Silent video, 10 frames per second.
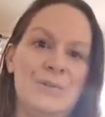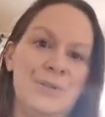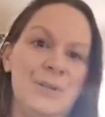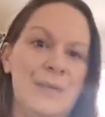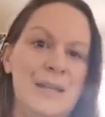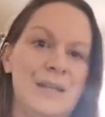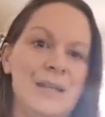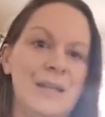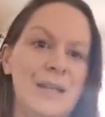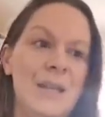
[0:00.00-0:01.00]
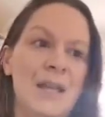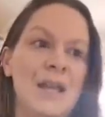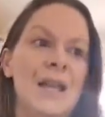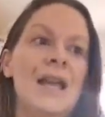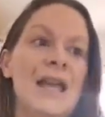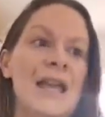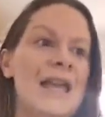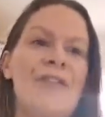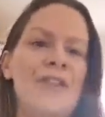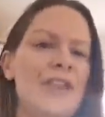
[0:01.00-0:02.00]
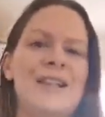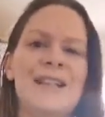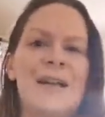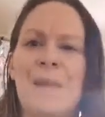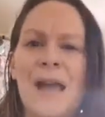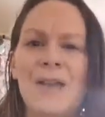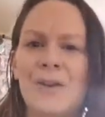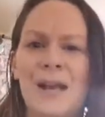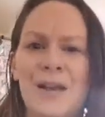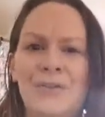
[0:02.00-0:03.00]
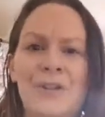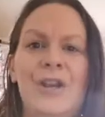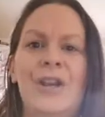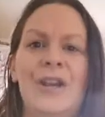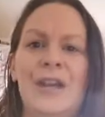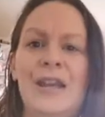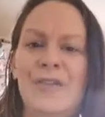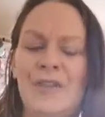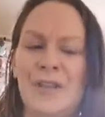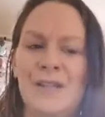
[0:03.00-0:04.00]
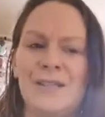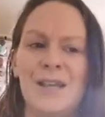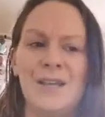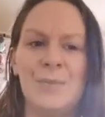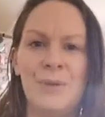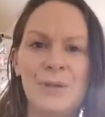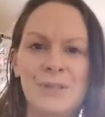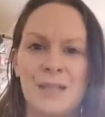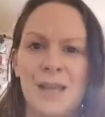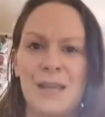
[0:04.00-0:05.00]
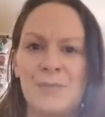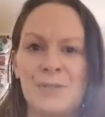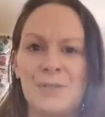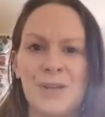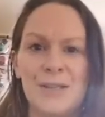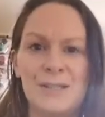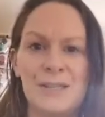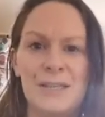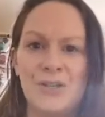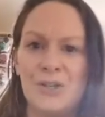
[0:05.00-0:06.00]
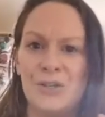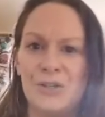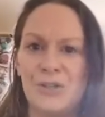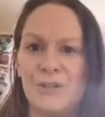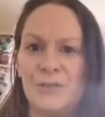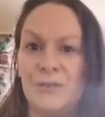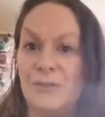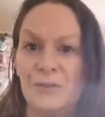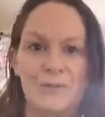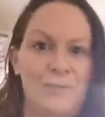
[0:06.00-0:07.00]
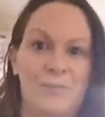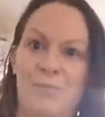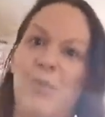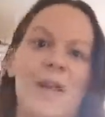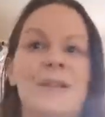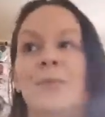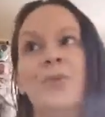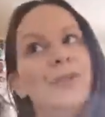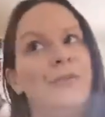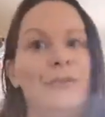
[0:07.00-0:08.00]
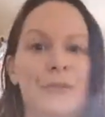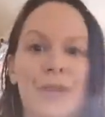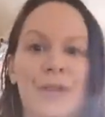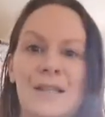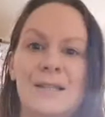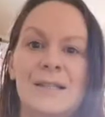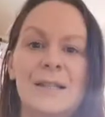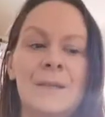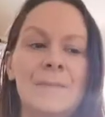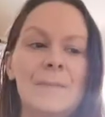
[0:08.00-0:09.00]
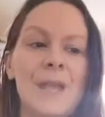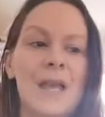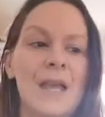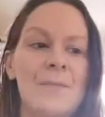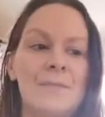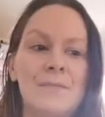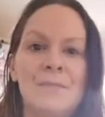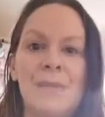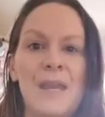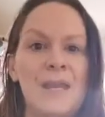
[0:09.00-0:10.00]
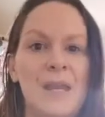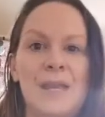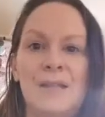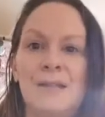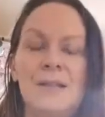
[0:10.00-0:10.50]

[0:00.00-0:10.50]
doing even things like Minecraft, even things like computer games can teach all sorts of weird and wonderful things. Baking,